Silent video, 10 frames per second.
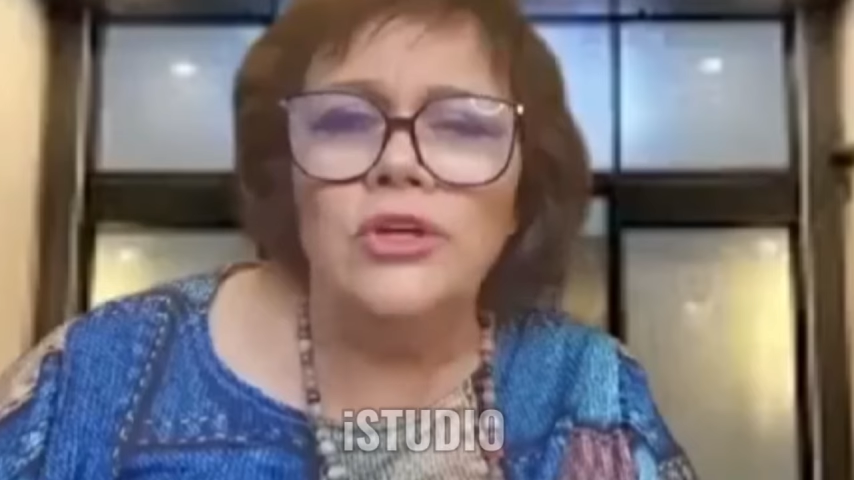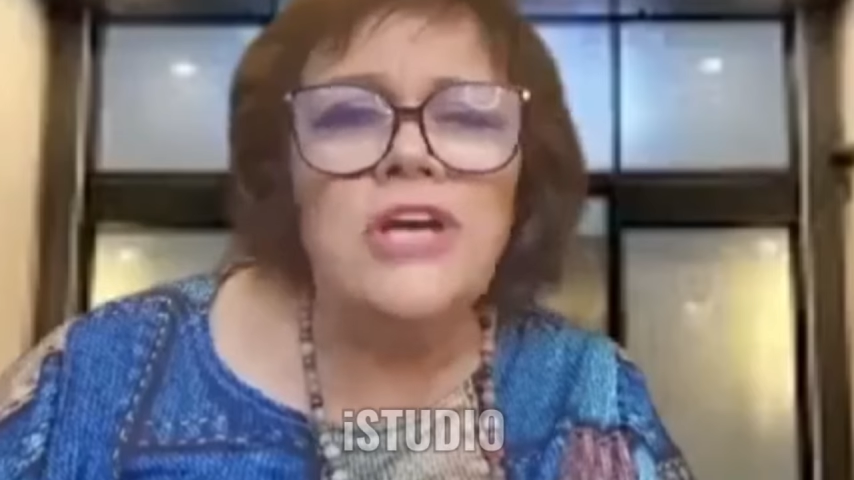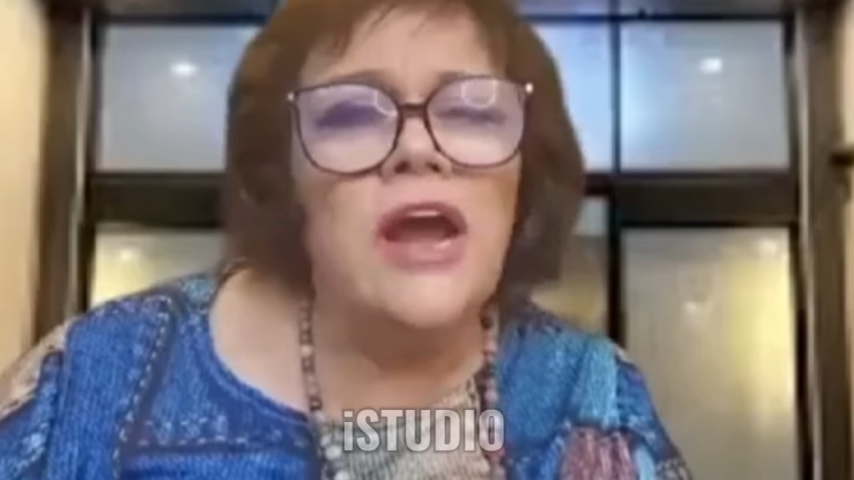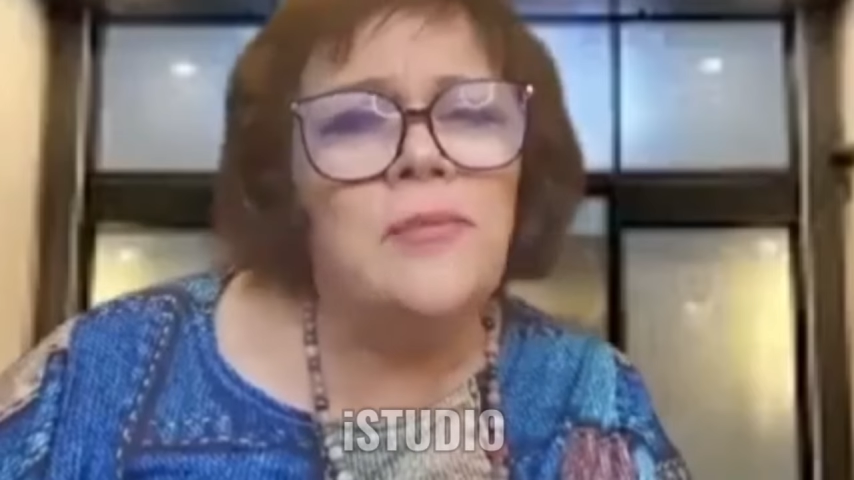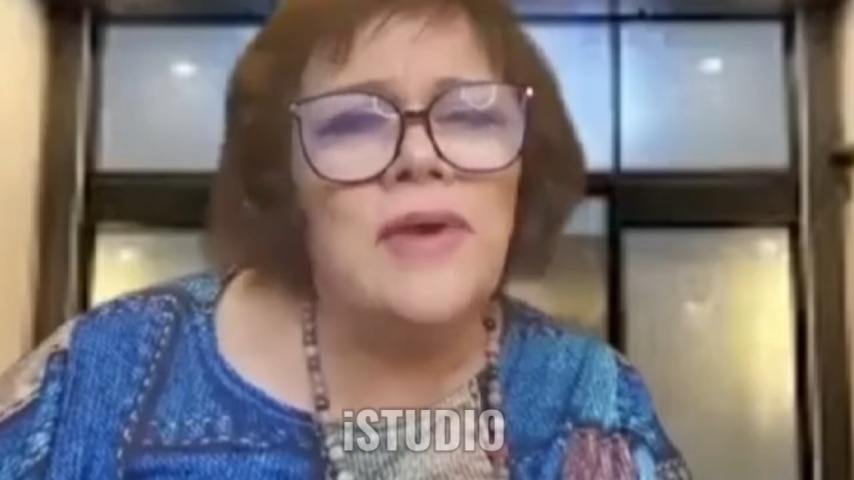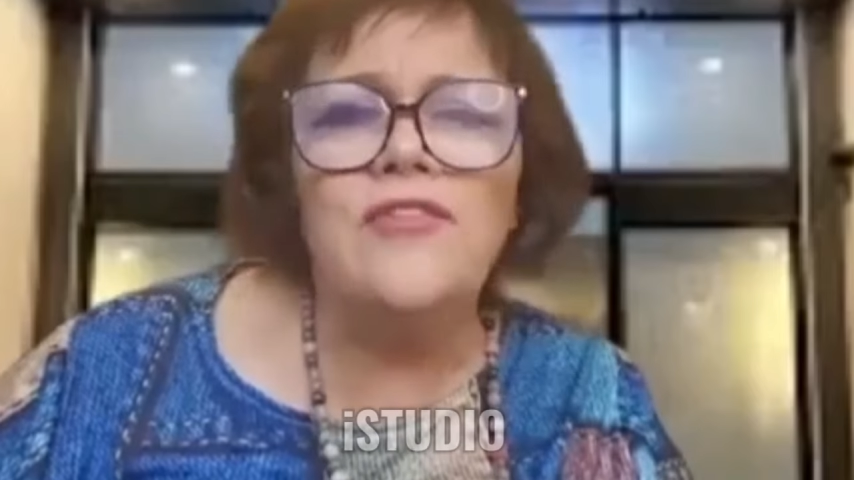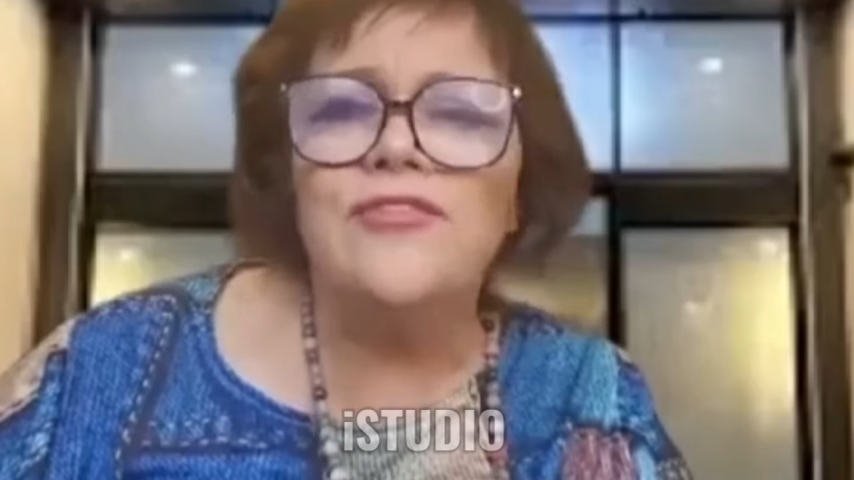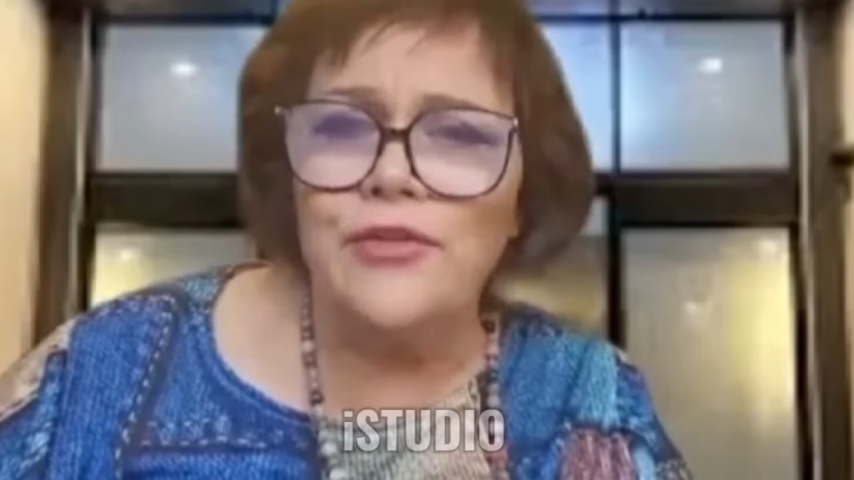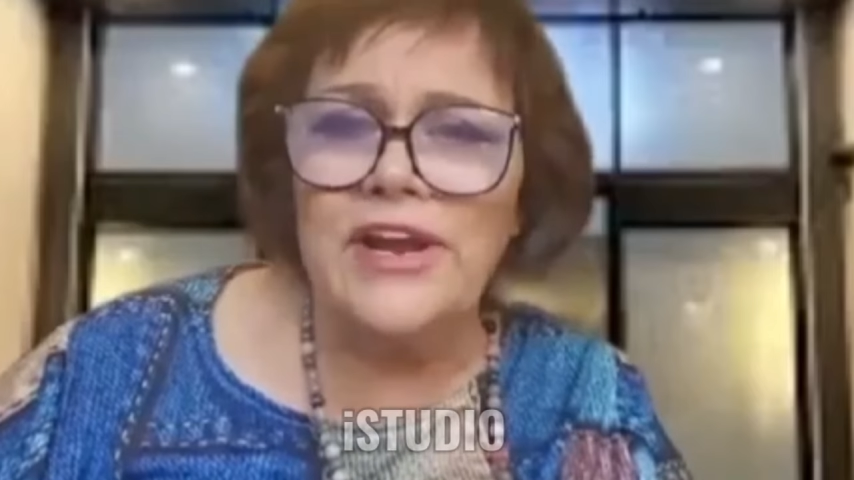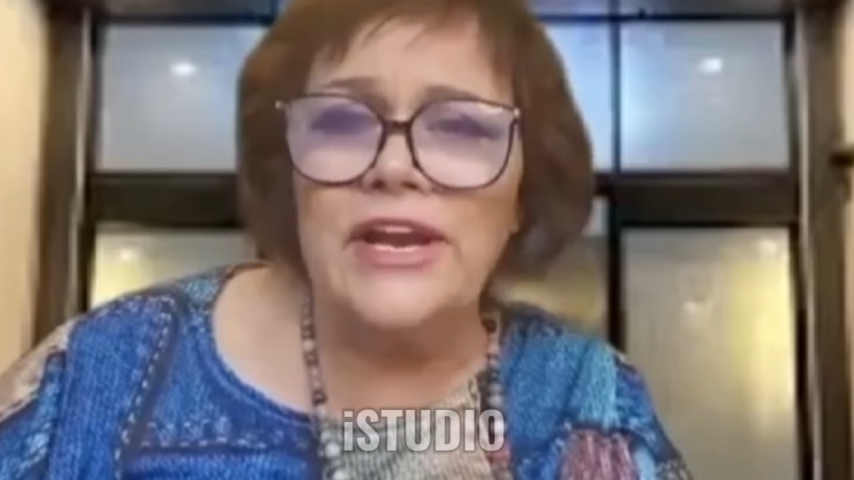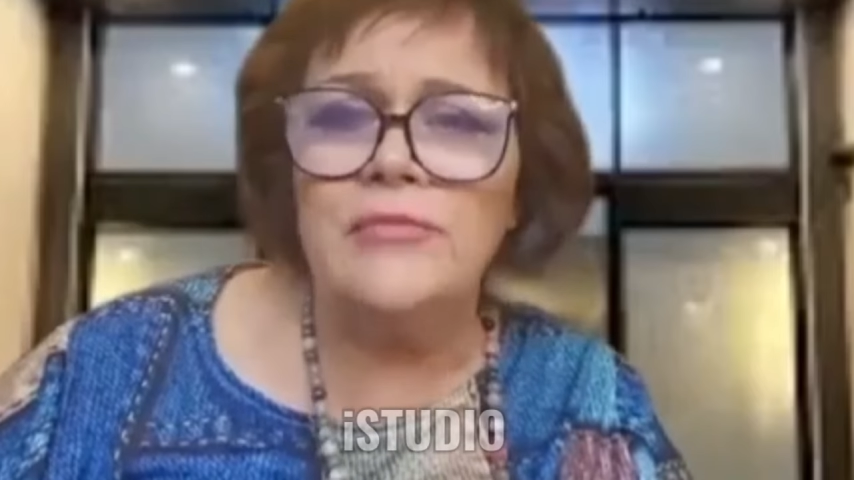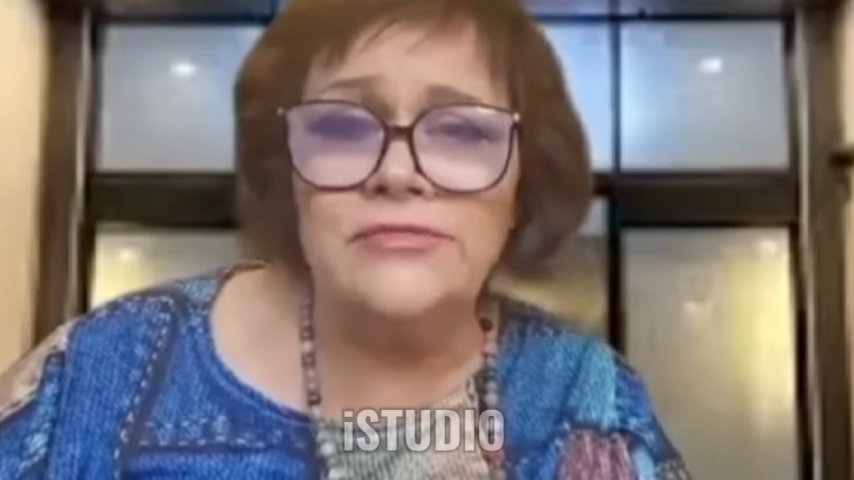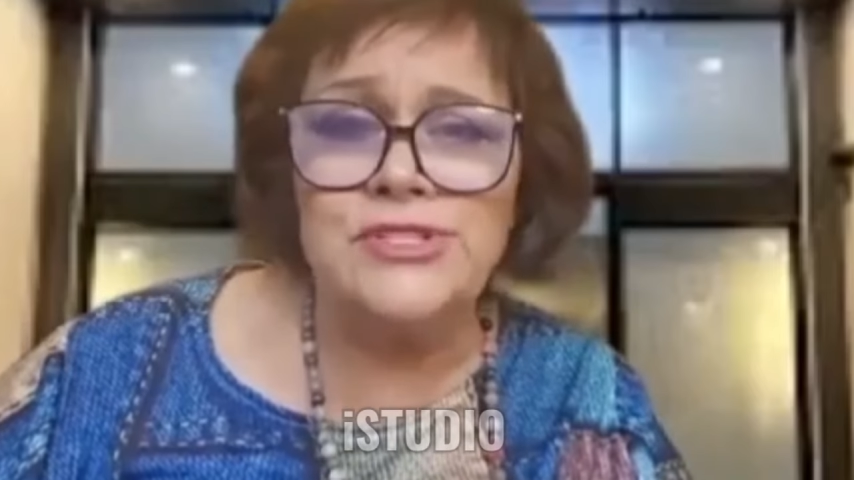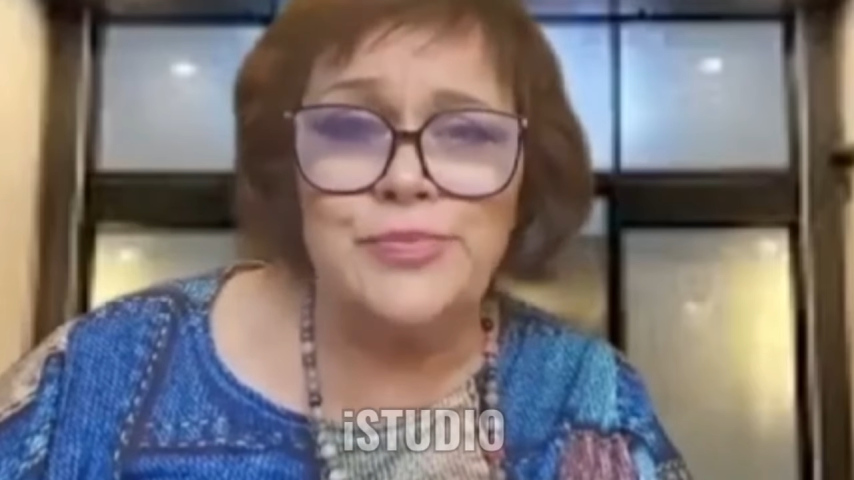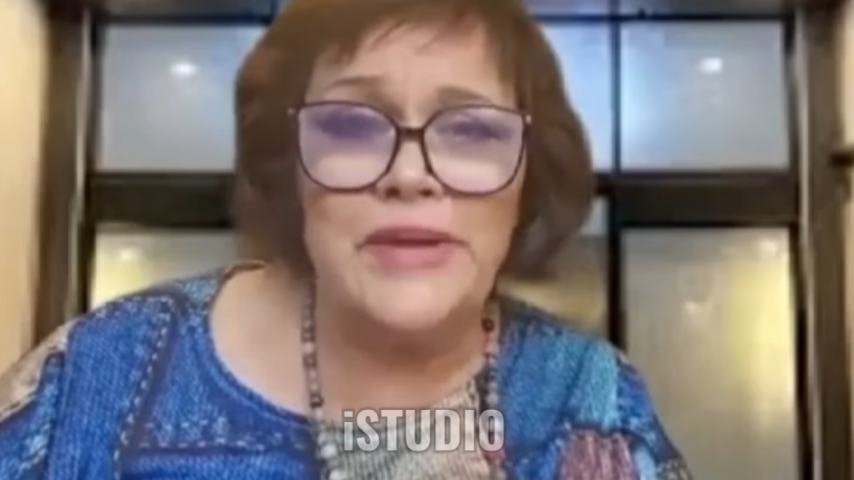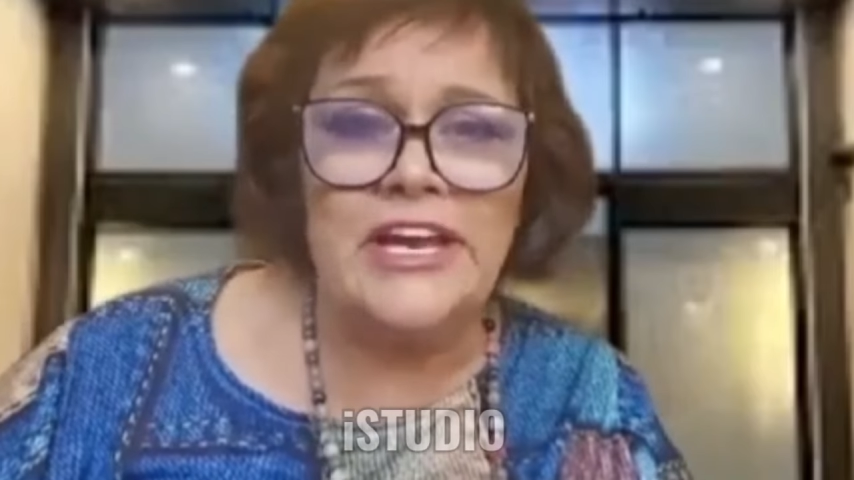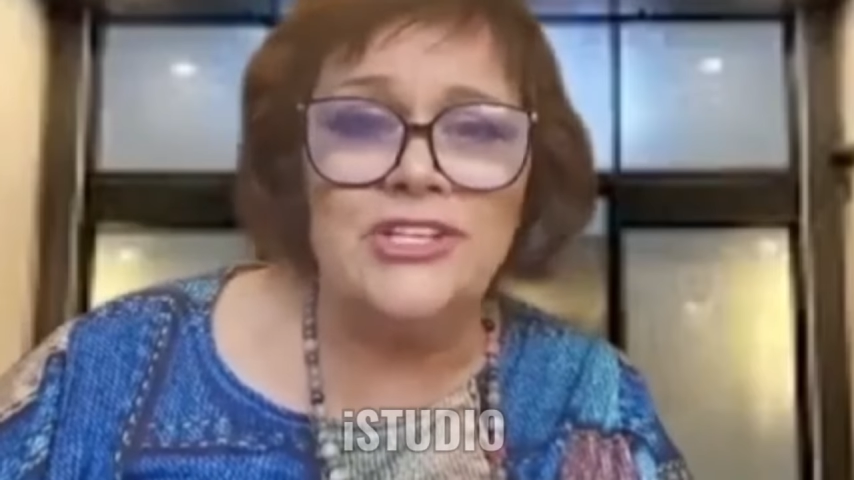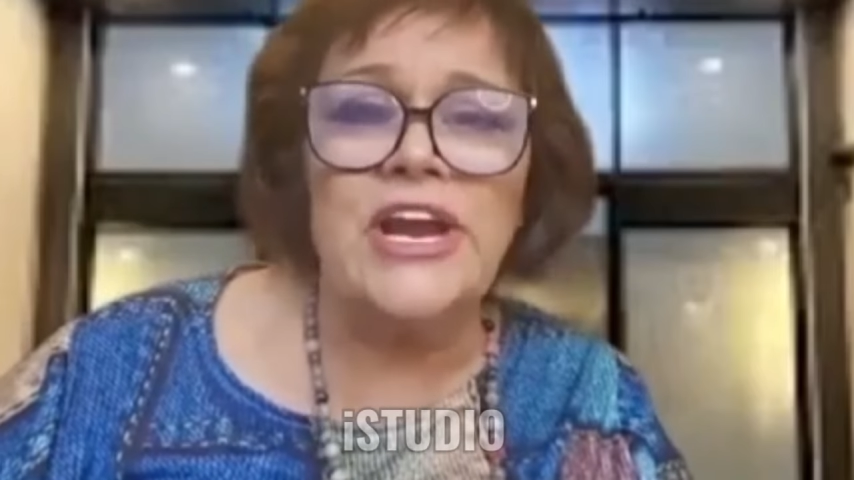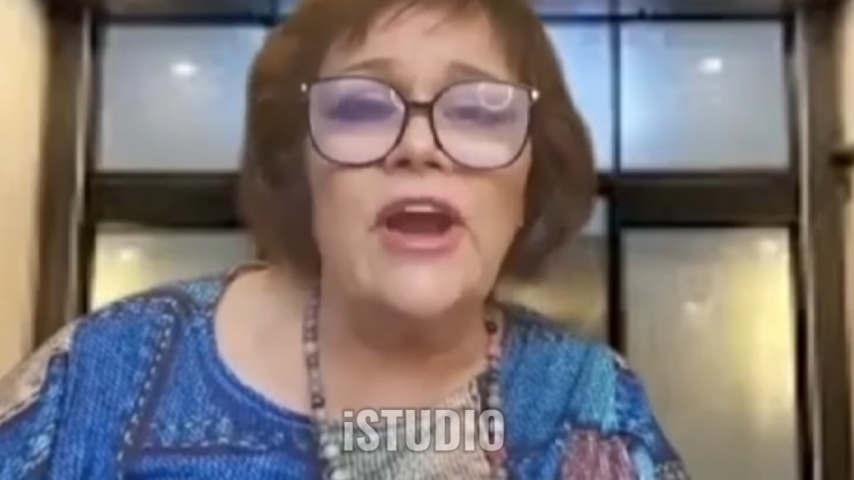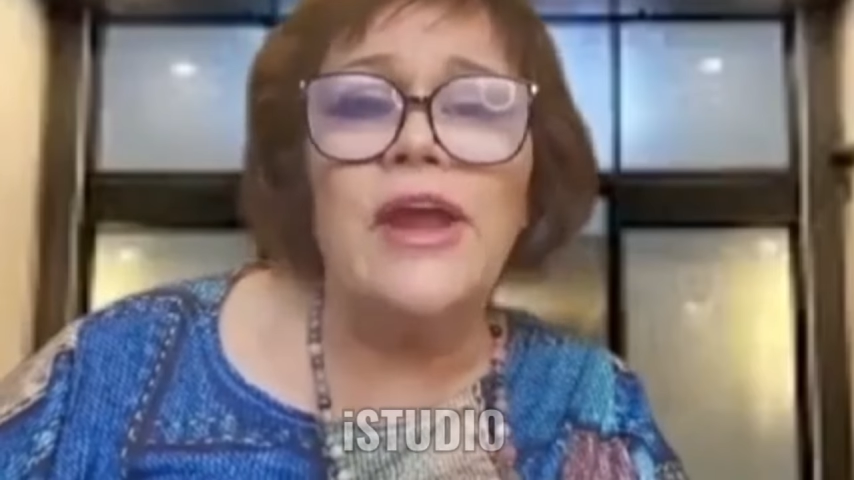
We're talking about freedom of speech.